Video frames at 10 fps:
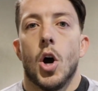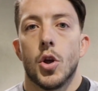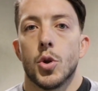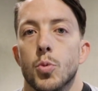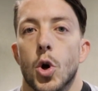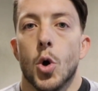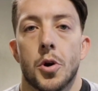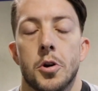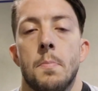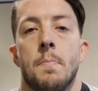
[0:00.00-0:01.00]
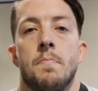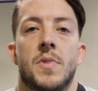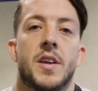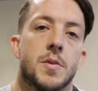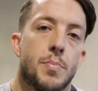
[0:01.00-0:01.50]
On the rower,
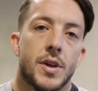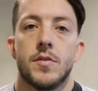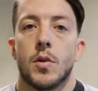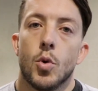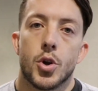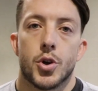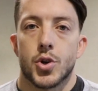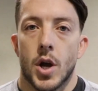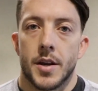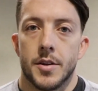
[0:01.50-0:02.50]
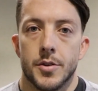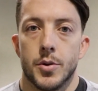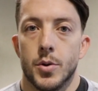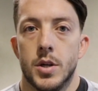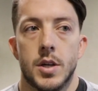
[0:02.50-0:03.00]
it depends on what you're trying to
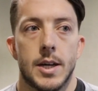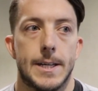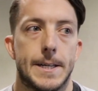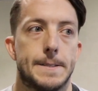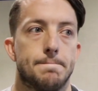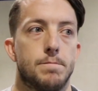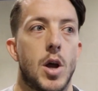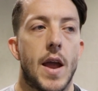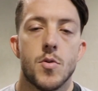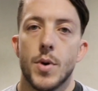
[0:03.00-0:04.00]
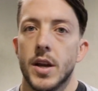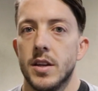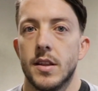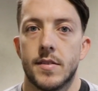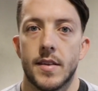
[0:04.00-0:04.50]
do. Everybody
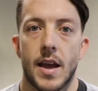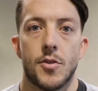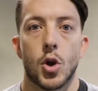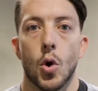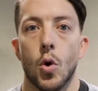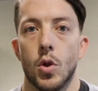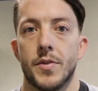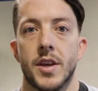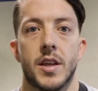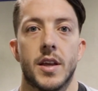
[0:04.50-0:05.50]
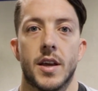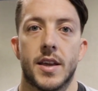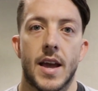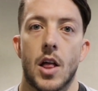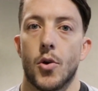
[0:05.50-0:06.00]
needs to have the goal of getting a
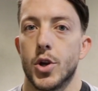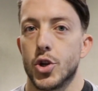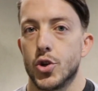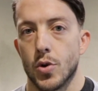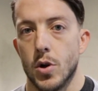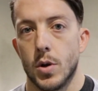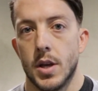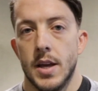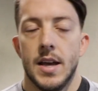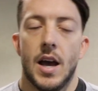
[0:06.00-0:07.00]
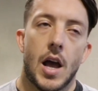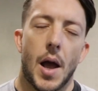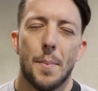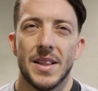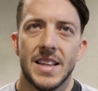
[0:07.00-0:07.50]
calorie a stroke.
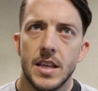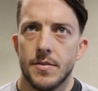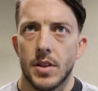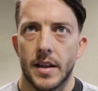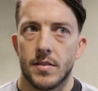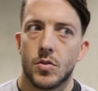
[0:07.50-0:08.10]
I believe like